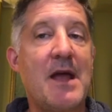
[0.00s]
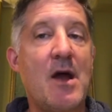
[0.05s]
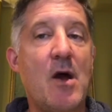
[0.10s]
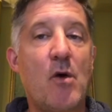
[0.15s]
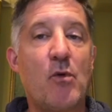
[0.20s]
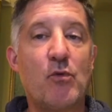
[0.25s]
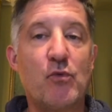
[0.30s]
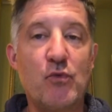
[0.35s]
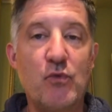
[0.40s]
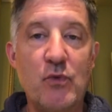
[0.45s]

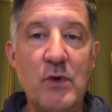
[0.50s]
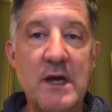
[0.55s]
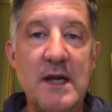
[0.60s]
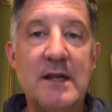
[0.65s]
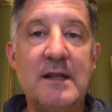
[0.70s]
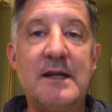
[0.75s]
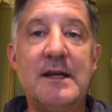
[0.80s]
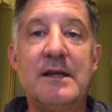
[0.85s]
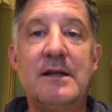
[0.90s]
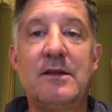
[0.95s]

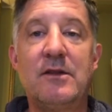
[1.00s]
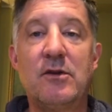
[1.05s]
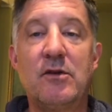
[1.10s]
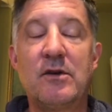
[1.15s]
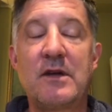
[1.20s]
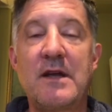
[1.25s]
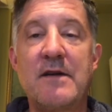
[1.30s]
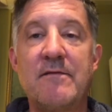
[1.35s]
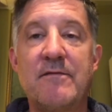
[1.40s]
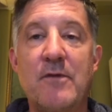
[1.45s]
really
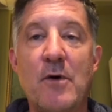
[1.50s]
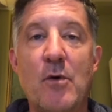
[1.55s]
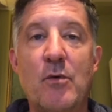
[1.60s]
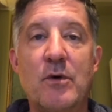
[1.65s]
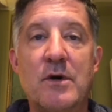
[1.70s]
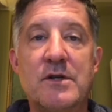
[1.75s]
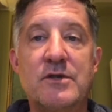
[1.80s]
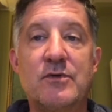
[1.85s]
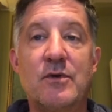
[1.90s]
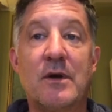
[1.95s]
looking
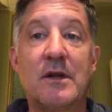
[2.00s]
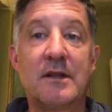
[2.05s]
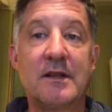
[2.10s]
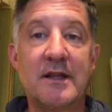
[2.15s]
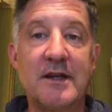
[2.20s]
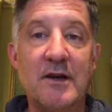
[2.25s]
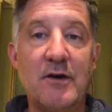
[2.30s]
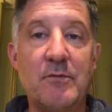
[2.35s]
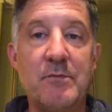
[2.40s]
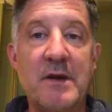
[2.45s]
forward to a
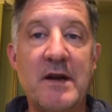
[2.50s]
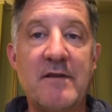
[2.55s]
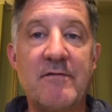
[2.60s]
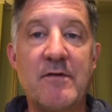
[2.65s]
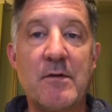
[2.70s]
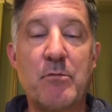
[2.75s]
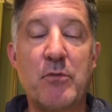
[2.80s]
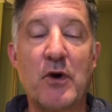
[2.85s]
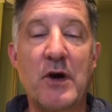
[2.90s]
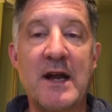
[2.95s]
little bit of a
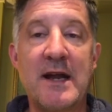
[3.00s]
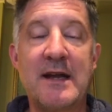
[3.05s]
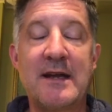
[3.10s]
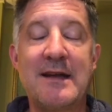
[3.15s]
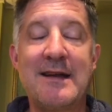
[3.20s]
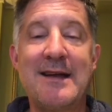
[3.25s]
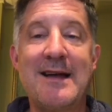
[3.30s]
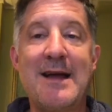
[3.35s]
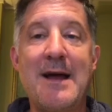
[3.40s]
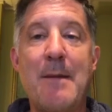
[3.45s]
break,
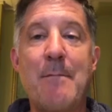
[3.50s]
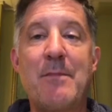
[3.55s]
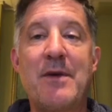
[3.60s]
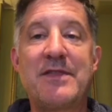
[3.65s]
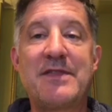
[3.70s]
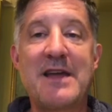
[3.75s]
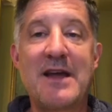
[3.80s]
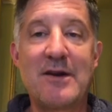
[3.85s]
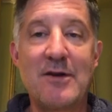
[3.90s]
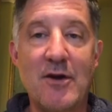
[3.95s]
but
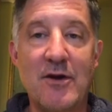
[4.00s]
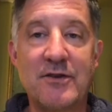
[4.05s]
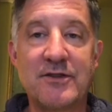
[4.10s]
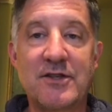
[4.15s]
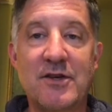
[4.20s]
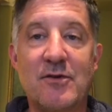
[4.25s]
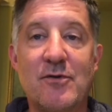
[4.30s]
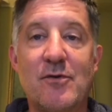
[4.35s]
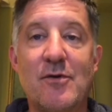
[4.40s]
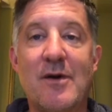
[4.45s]
then
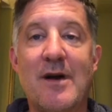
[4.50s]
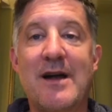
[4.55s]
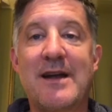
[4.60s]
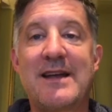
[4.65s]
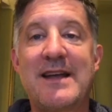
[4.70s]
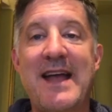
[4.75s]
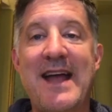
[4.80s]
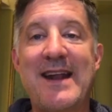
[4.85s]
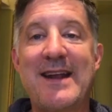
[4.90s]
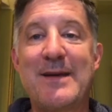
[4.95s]
also
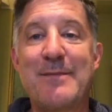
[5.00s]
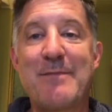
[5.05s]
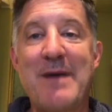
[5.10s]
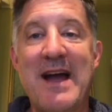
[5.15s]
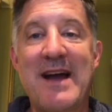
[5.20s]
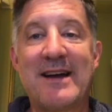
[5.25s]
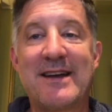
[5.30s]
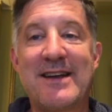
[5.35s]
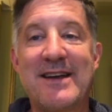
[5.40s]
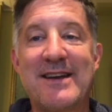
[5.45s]
getting
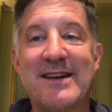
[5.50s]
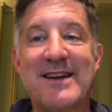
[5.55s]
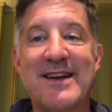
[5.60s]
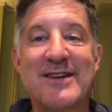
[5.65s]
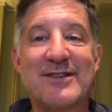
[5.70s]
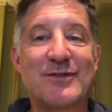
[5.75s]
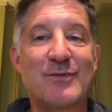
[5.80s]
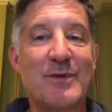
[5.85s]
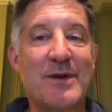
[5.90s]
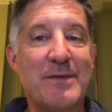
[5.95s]
back in
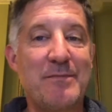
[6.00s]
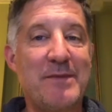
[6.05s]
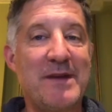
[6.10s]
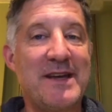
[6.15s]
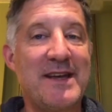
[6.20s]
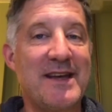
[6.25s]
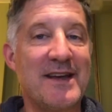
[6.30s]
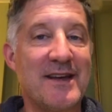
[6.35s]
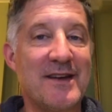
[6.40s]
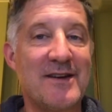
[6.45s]
as we
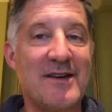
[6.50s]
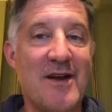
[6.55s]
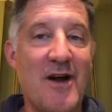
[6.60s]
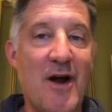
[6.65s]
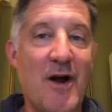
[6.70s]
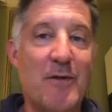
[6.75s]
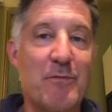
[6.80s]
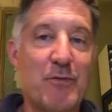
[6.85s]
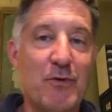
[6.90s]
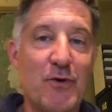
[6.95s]
begin
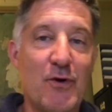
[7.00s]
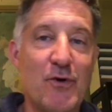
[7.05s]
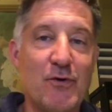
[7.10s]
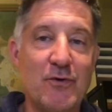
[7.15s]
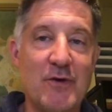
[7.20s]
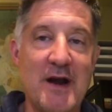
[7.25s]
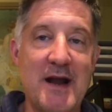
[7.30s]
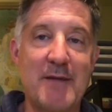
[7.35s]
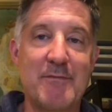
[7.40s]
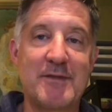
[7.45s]
our
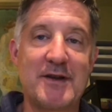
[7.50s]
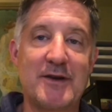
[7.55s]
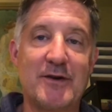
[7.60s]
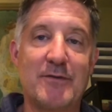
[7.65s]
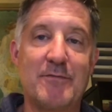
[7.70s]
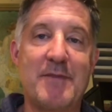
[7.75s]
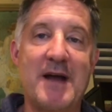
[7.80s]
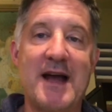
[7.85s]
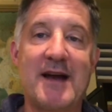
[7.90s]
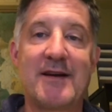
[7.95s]
program year
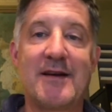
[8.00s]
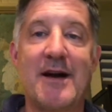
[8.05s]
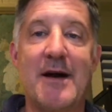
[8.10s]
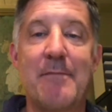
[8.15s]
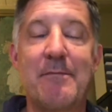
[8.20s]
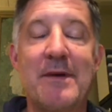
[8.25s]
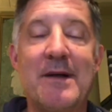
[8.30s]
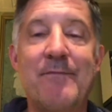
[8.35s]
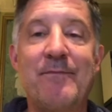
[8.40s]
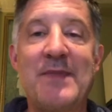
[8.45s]
back
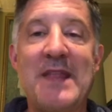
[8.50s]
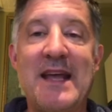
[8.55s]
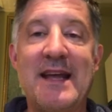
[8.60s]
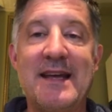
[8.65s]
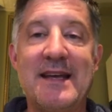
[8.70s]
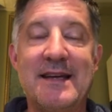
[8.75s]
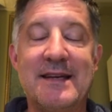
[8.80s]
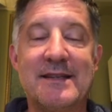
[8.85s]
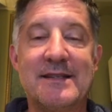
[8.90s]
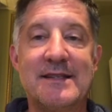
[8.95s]
up
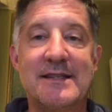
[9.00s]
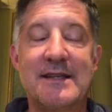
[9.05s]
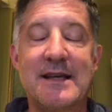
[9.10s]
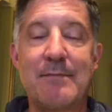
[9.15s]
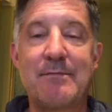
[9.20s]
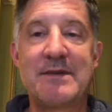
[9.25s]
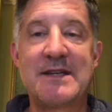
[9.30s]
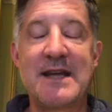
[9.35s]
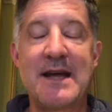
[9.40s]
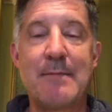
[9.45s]
in
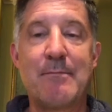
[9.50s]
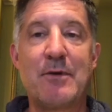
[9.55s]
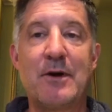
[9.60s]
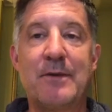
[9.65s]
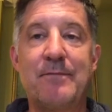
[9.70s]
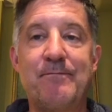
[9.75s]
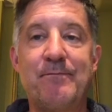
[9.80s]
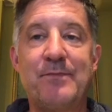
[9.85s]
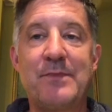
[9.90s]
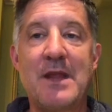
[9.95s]
September.
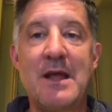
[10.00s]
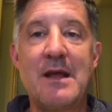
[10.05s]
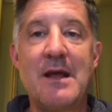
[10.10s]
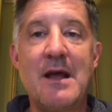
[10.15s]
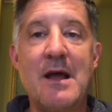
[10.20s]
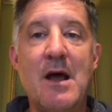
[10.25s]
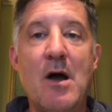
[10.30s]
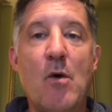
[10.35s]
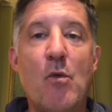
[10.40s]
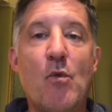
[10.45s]

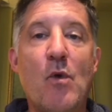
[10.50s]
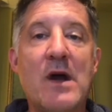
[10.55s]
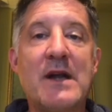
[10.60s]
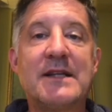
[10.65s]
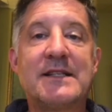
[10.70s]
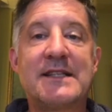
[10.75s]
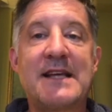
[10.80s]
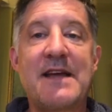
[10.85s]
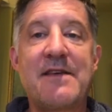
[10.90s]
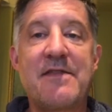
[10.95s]
I want to
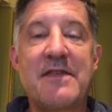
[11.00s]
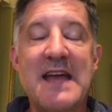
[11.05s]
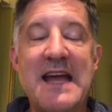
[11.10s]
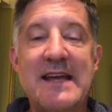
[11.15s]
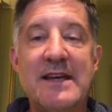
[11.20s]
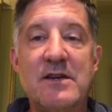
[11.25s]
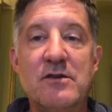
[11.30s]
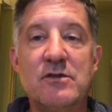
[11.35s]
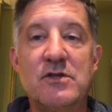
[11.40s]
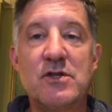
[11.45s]
say
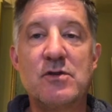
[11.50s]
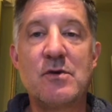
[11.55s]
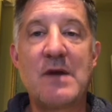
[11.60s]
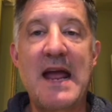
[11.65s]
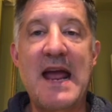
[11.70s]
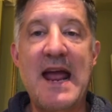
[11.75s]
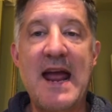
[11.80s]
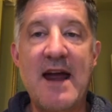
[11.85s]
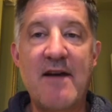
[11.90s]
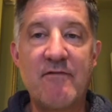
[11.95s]
thank you to
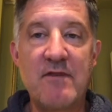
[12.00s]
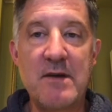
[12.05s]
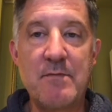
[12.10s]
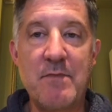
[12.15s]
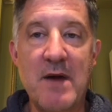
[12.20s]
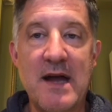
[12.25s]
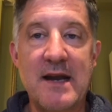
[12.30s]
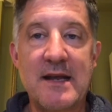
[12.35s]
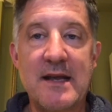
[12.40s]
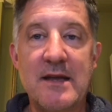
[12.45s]

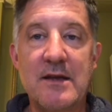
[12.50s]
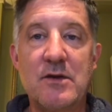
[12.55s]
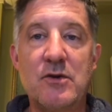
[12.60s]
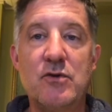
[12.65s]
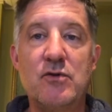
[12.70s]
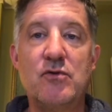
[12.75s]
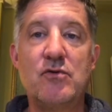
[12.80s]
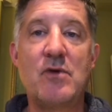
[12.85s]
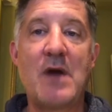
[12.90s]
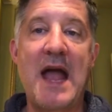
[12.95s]
everybody
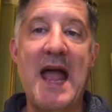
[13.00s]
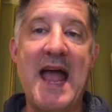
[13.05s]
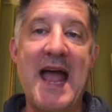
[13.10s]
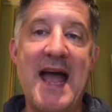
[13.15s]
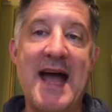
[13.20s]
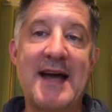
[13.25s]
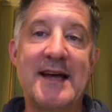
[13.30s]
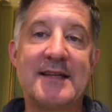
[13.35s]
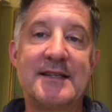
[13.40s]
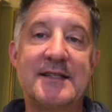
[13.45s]
who
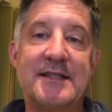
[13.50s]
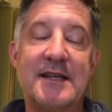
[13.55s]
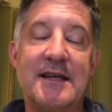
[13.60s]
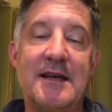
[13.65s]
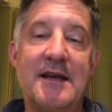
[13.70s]
has